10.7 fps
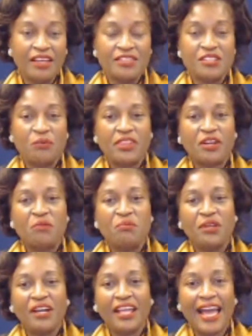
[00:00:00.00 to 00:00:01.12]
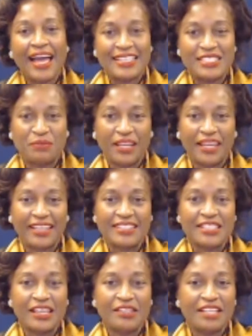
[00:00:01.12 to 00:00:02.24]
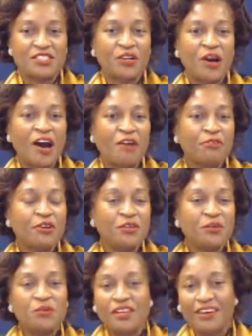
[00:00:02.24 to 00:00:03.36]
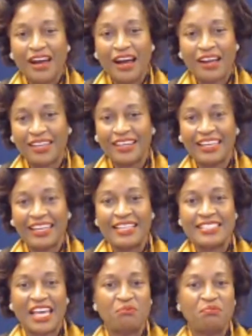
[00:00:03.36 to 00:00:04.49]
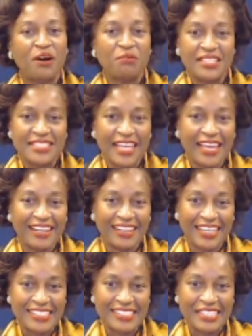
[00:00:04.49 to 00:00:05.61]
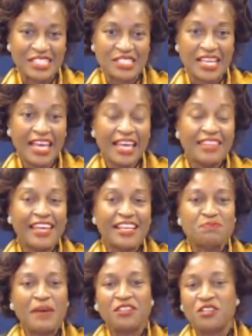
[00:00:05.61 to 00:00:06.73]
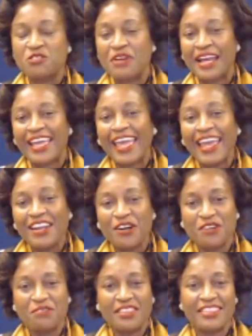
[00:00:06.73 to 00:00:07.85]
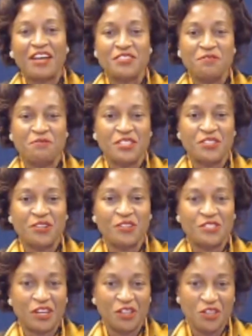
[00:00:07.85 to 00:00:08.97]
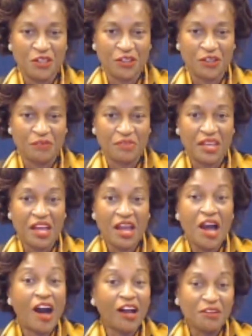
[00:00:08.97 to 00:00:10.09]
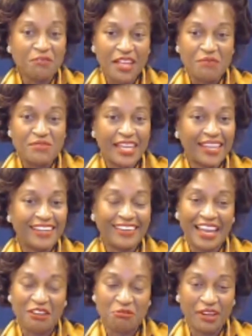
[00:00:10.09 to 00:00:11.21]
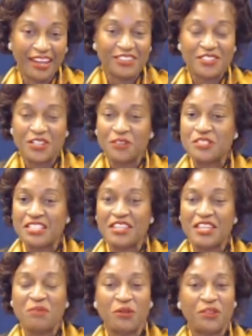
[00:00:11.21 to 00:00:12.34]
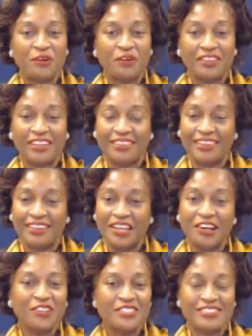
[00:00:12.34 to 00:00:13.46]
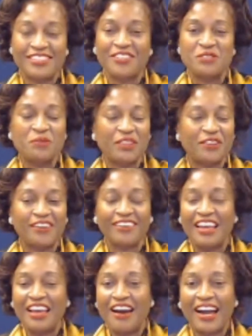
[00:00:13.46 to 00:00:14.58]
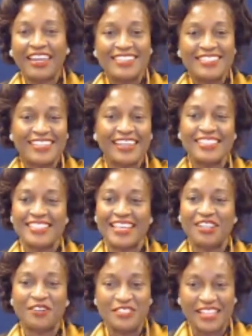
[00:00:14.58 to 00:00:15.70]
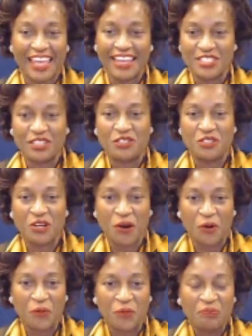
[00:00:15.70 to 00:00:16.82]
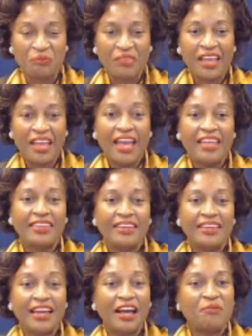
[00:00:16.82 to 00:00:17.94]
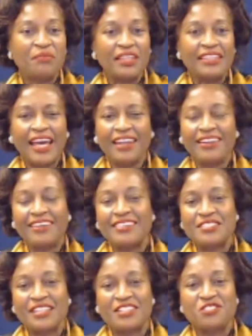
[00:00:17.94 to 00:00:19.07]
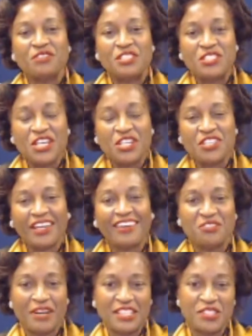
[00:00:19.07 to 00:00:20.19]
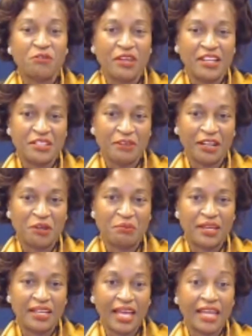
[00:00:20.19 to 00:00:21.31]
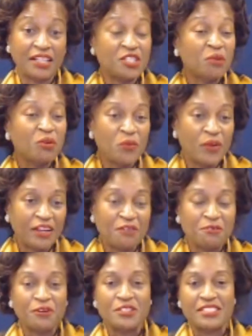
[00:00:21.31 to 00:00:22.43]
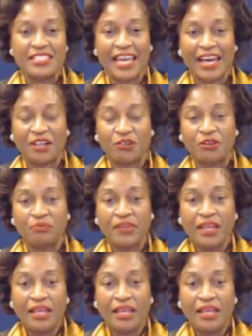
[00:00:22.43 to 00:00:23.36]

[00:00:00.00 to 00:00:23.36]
So with a community iceplex that's going to offer youth hockey leagues and public skating lessons, they expect to attract 800,000 visitors a year, all of them taking light rail. So you'll see them with the youngsters with their hockey sticks and their skates in tow. That is a strategic transit-oriented development and a double win for Seattle.